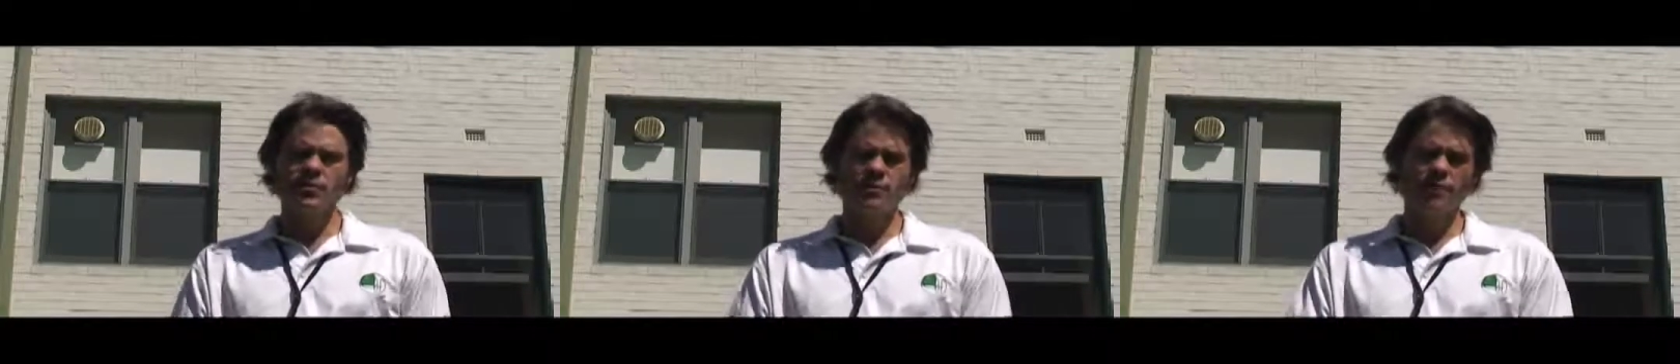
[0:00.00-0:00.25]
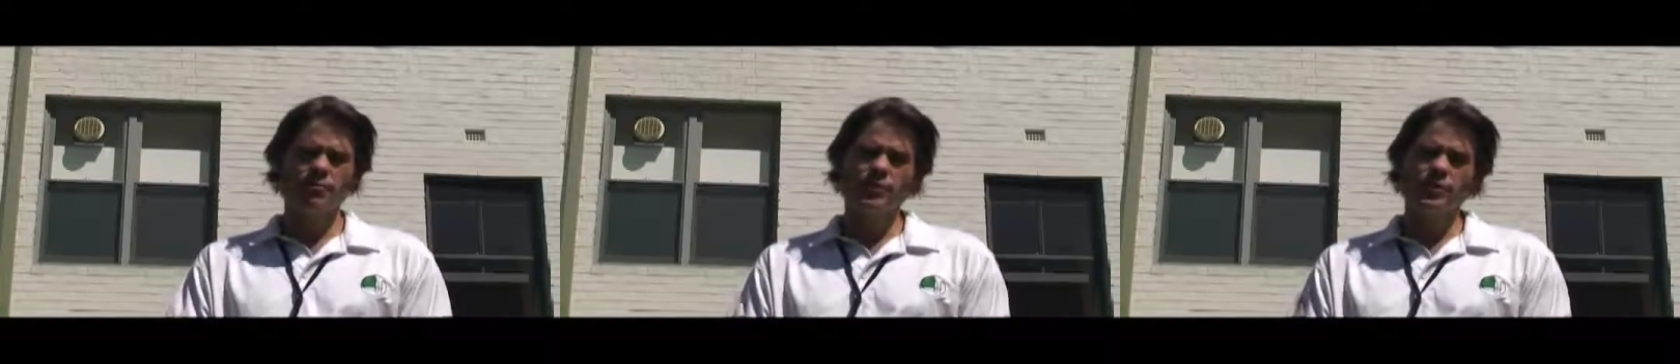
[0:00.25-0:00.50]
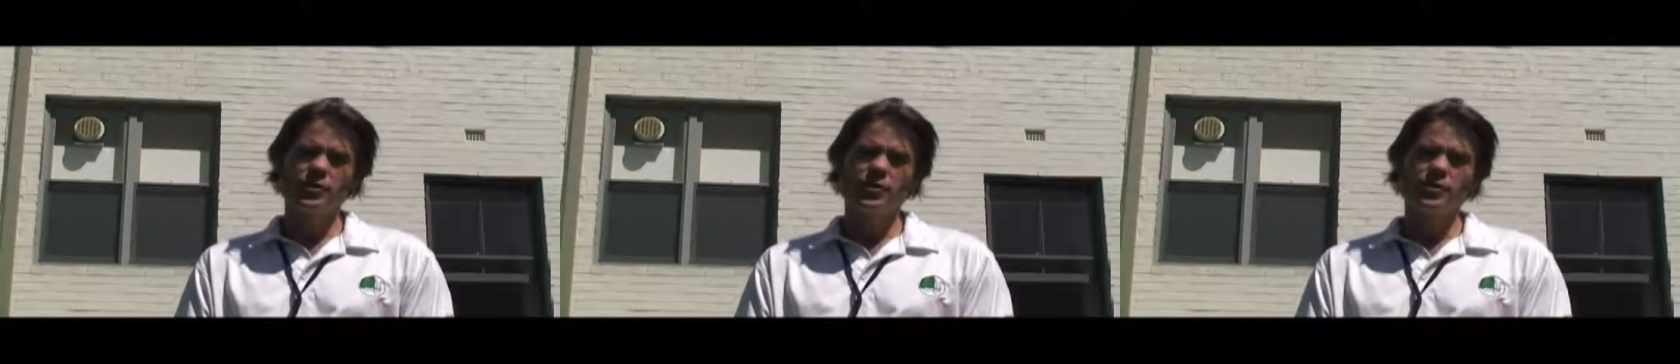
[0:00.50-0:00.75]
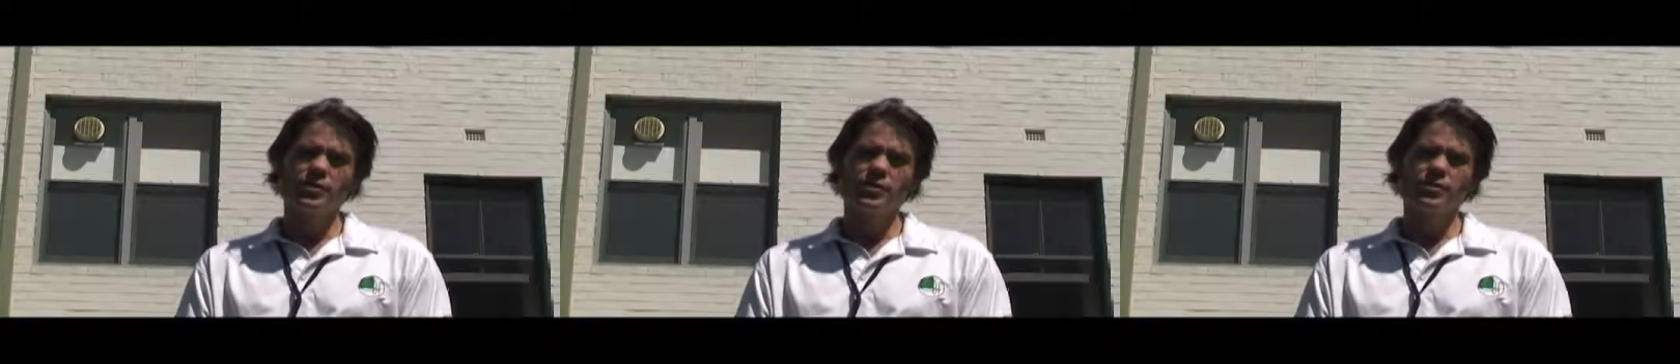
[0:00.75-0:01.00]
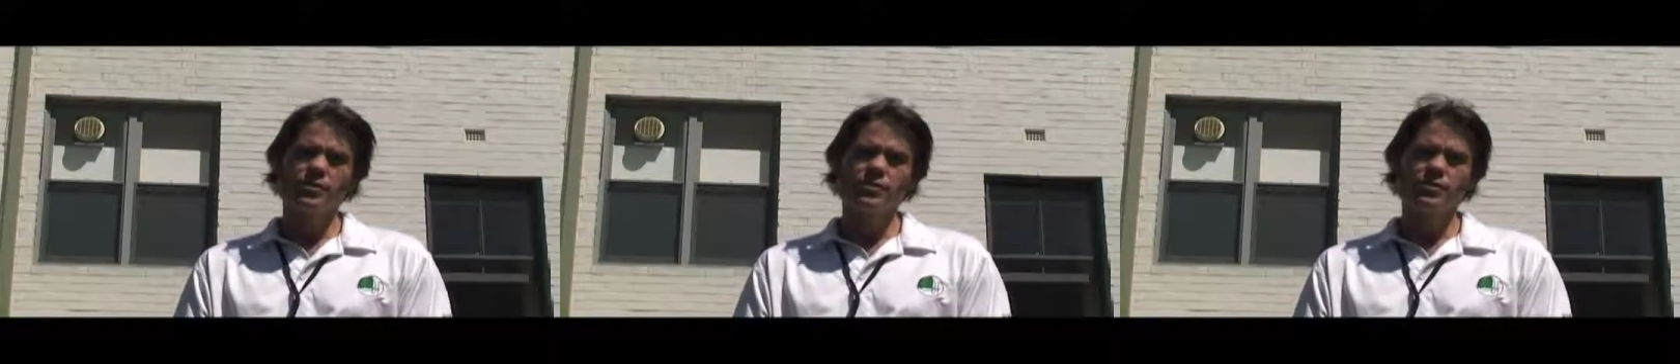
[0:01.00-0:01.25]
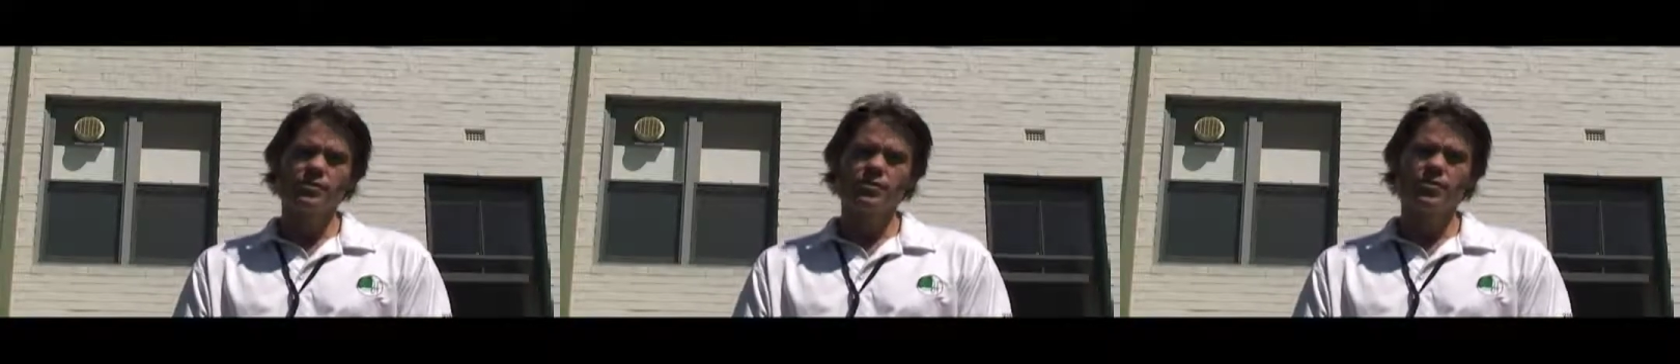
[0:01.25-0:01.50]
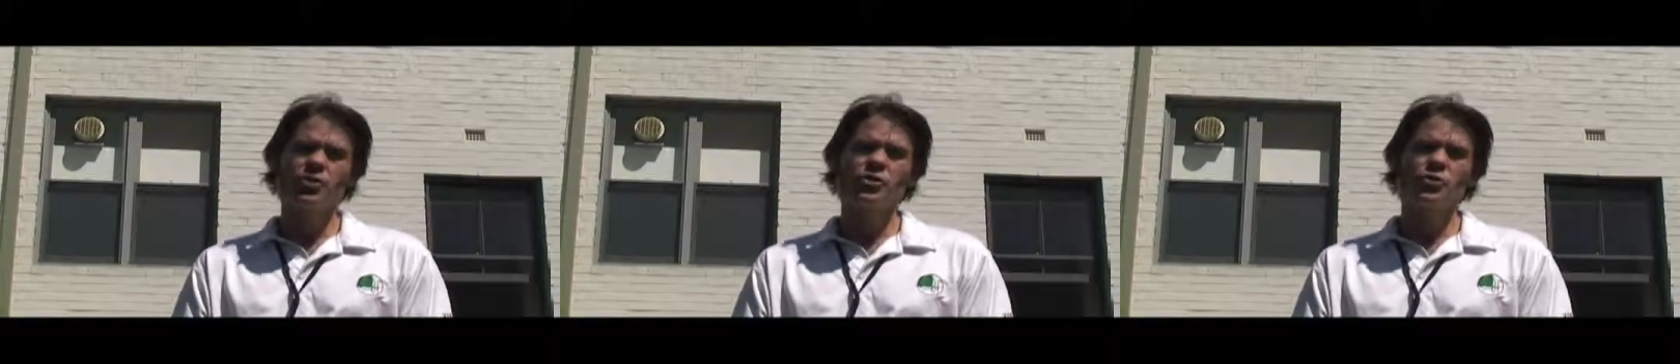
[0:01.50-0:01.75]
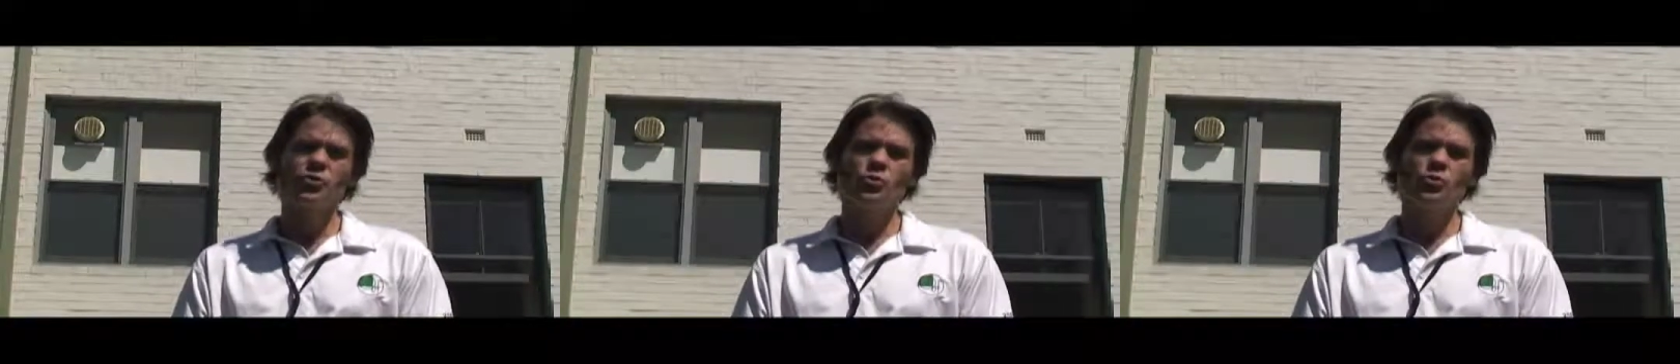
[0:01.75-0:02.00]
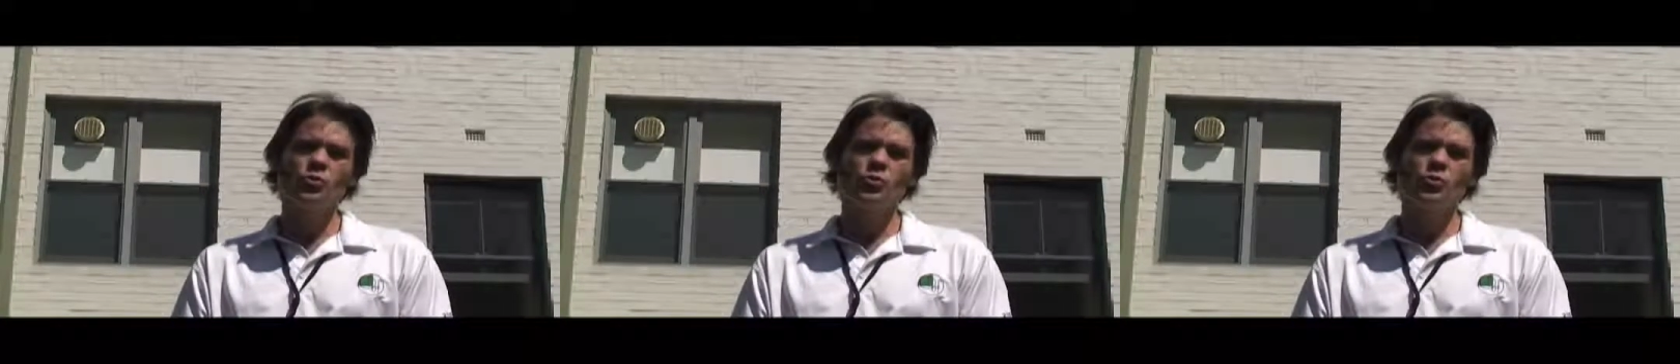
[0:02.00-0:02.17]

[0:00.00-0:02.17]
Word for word: of stem-free cherries, looking to